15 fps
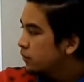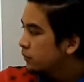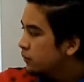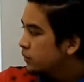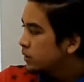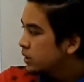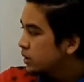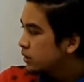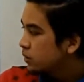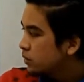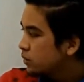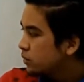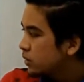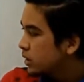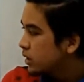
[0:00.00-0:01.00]
For the
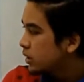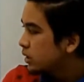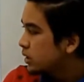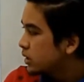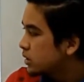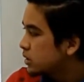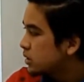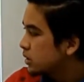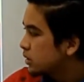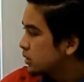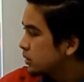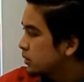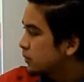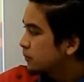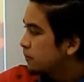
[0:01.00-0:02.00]
growth here is,
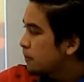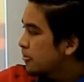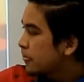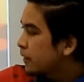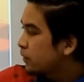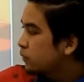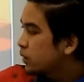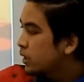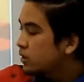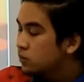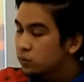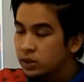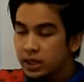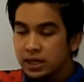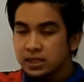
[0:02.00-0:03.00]

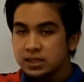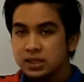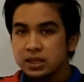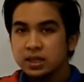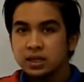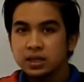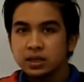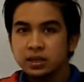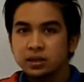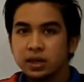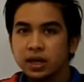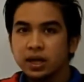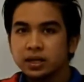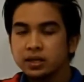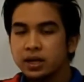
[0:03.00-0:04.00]
as we can see
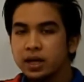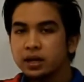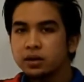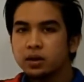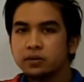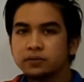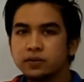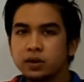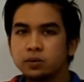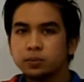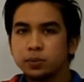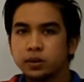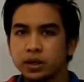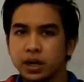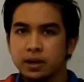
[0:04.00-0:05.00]
at the end of our
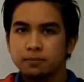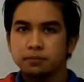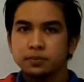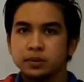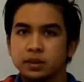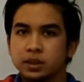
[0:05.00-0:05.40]
program,